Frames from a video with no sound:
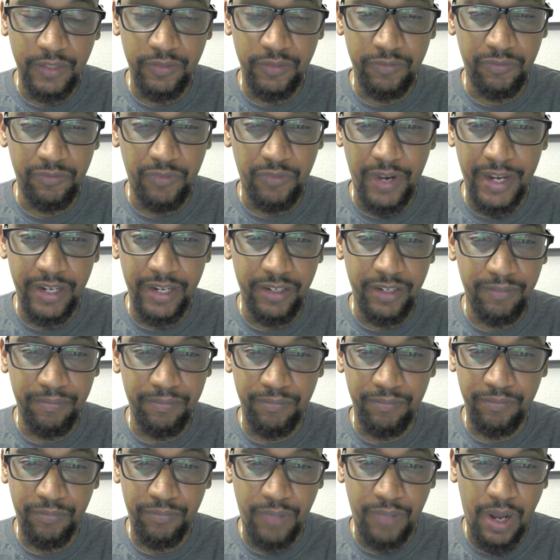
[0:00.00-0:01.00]
right,
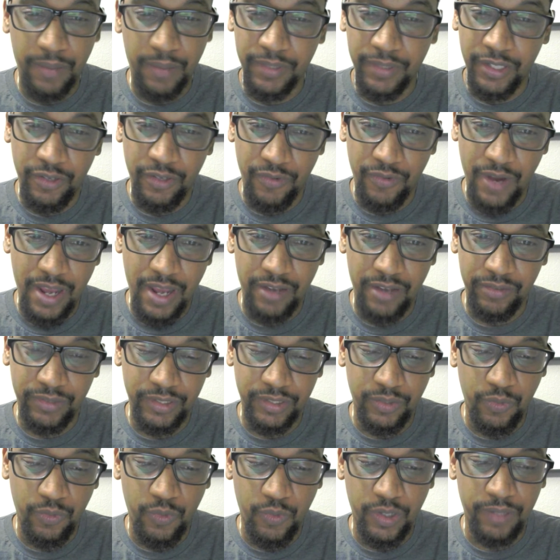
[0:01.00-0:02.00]
probably around
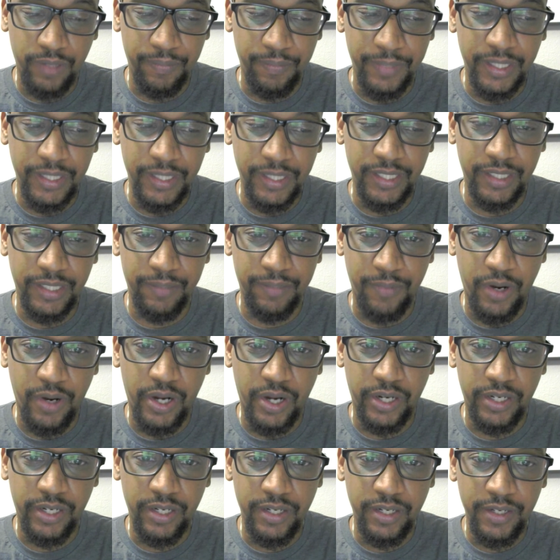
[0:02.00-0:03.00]
the 1 million
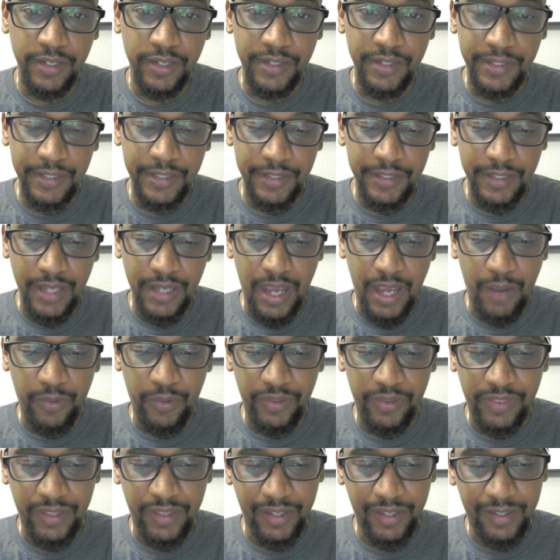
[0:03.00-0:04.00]
mark. I would
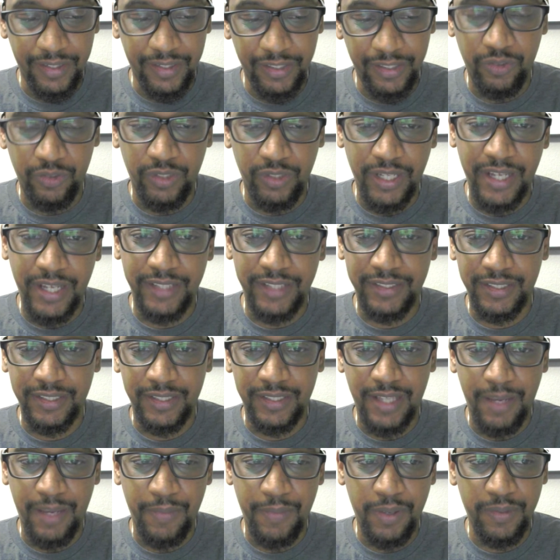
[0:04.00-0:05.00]
think a little less than
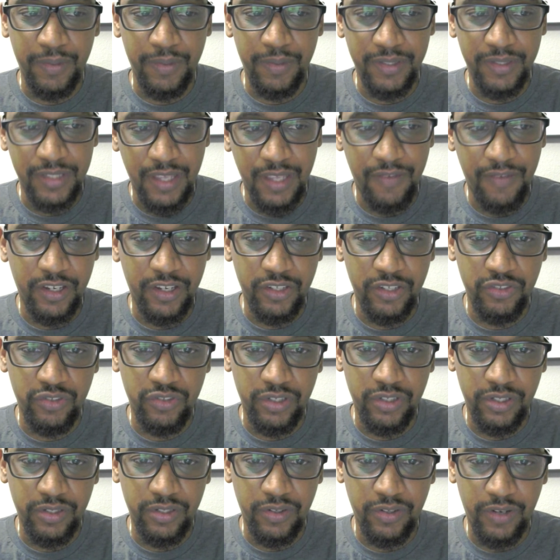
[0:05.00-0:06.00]
that, maybe
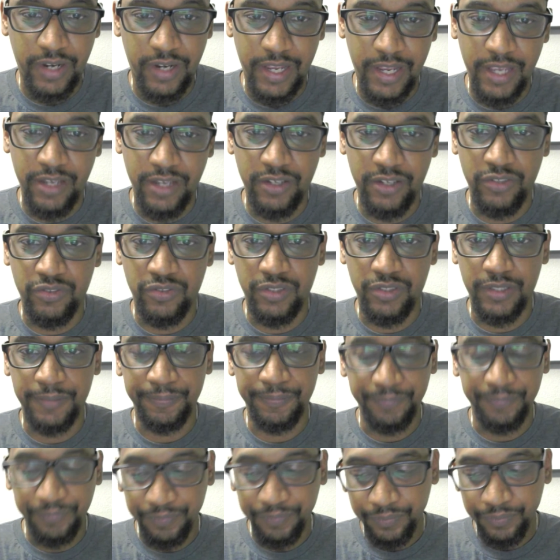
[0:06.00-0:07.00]
700 or 800,
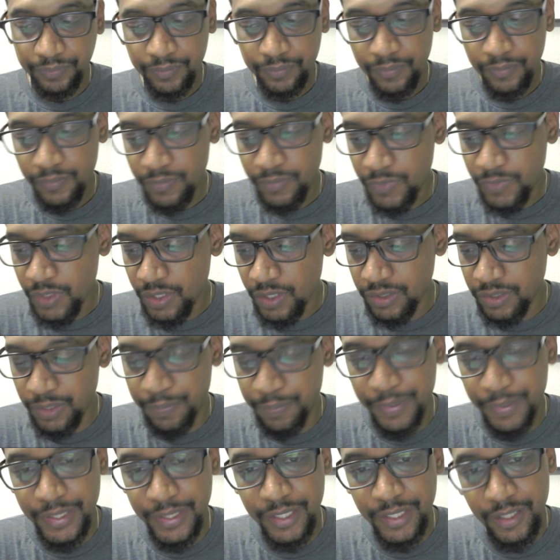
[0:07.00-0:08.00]

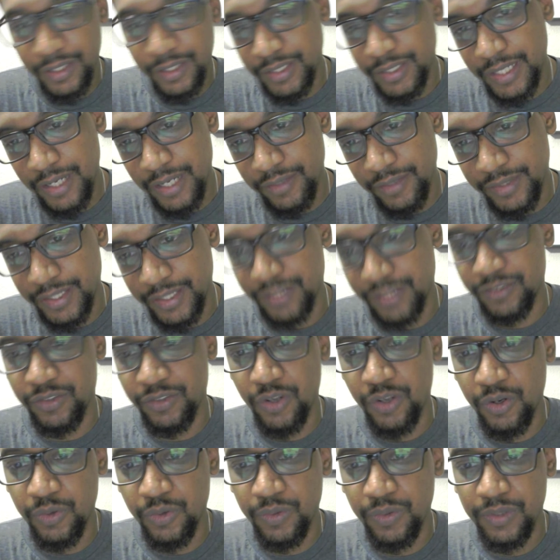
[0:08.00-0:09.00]
depending on how things
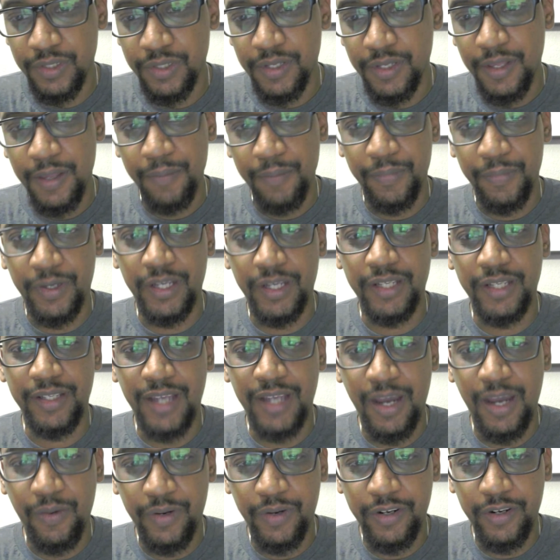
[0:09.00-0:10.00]
go. But
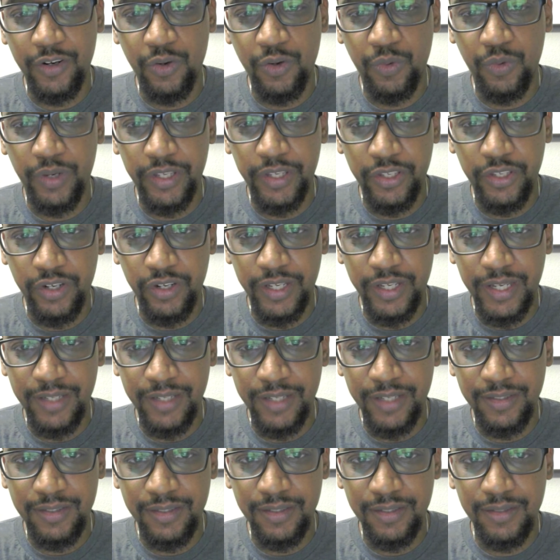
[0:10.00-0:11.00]
I want to know what your
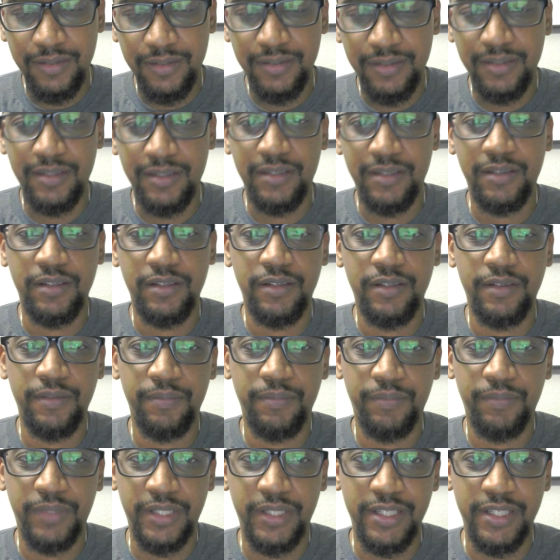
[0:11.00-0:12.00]
guess is.
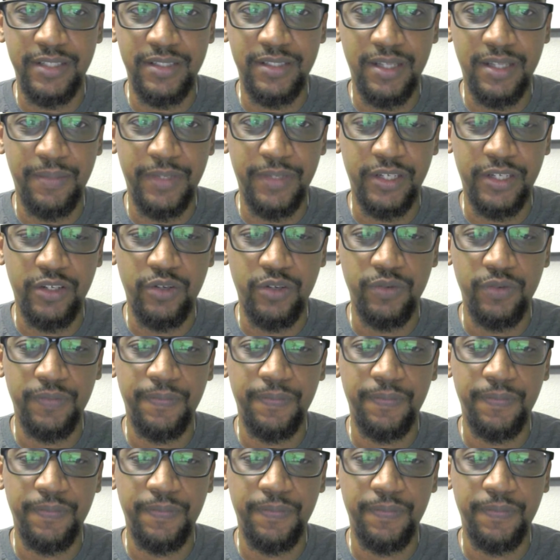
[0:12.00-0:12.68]
Please let me know.